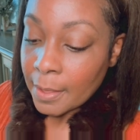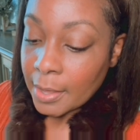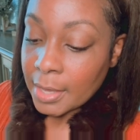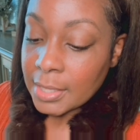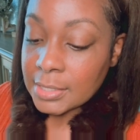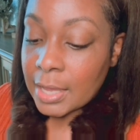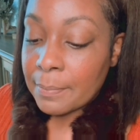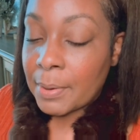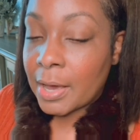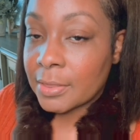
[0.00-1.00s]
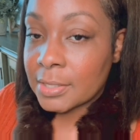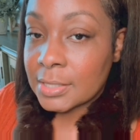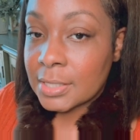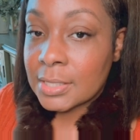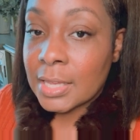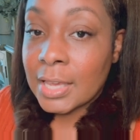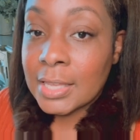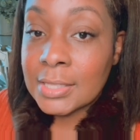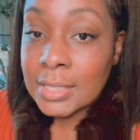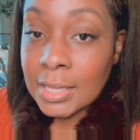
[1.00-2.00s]
And this hypothesis
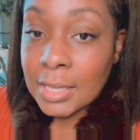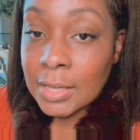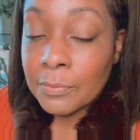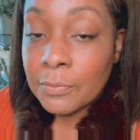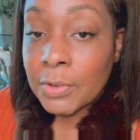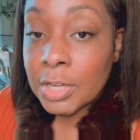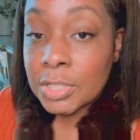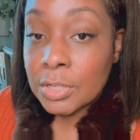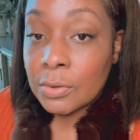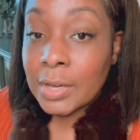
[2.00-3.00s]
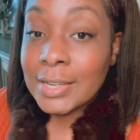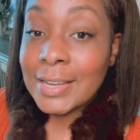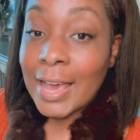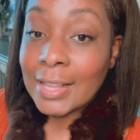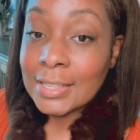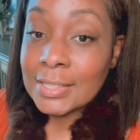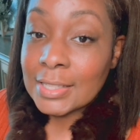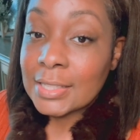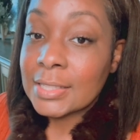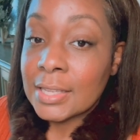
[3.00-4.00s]
is the functional
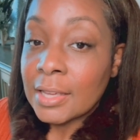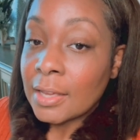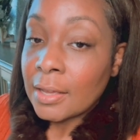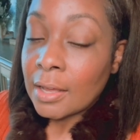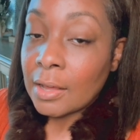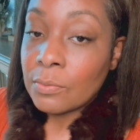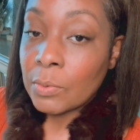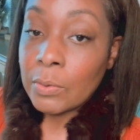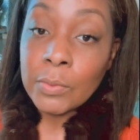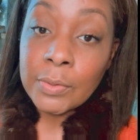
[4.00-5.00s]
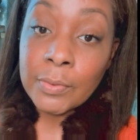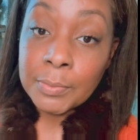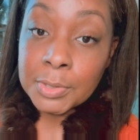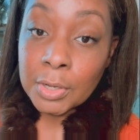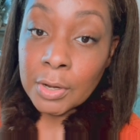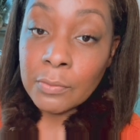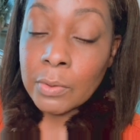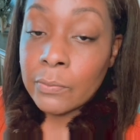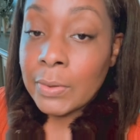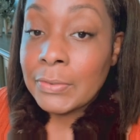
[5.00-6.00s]
analysis of what we've observed,
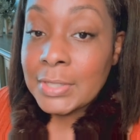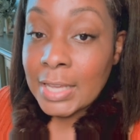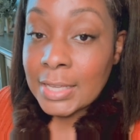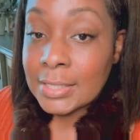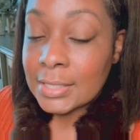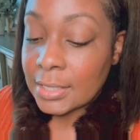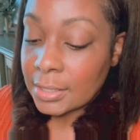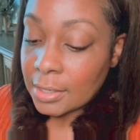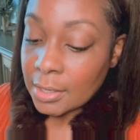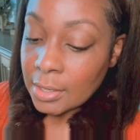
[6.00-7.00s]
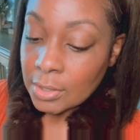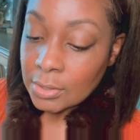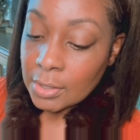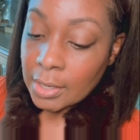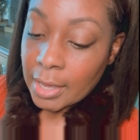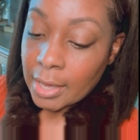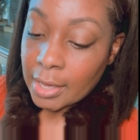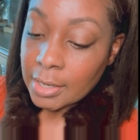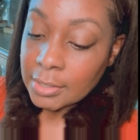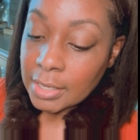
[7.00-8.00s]
what we've tested.
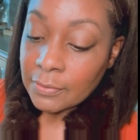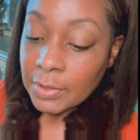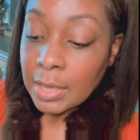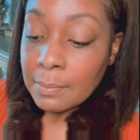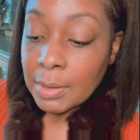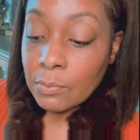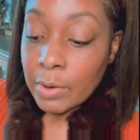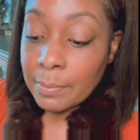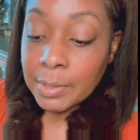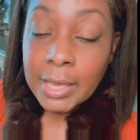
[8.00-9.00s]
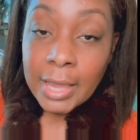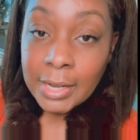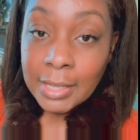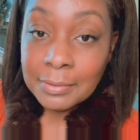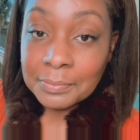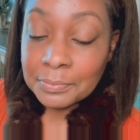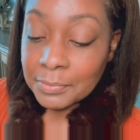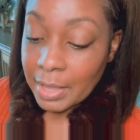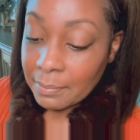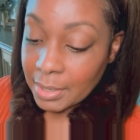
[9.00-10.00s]
And if it can be replicated,
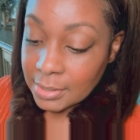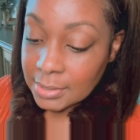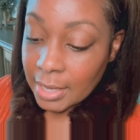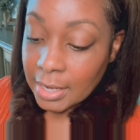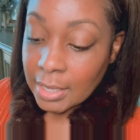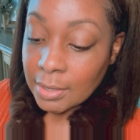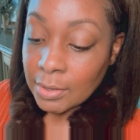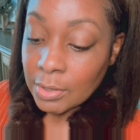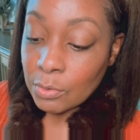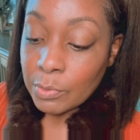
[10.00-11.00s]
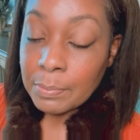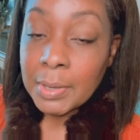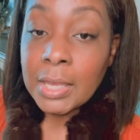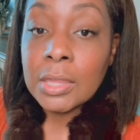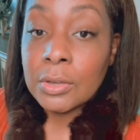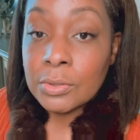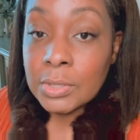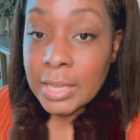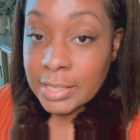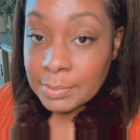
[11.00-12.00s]
that means that you repeat those
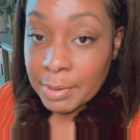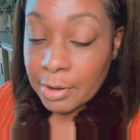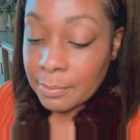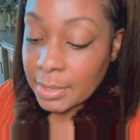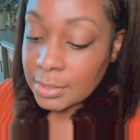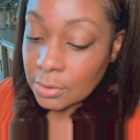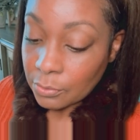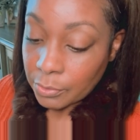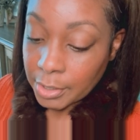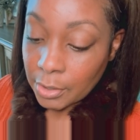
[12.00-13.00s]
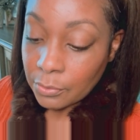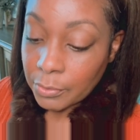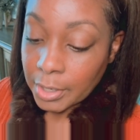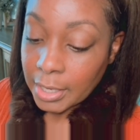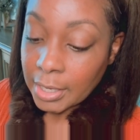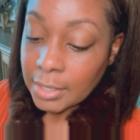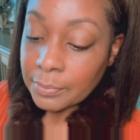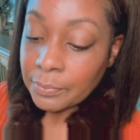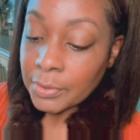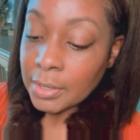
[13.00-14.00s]
experiments over and over
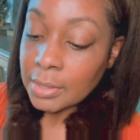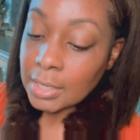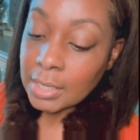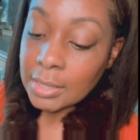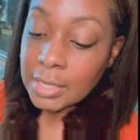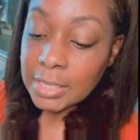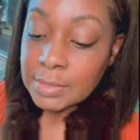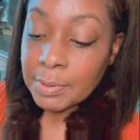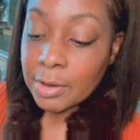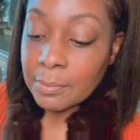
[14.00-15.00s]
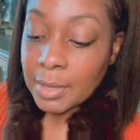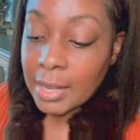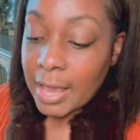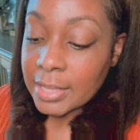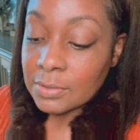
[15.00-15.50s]
again, then the experiment has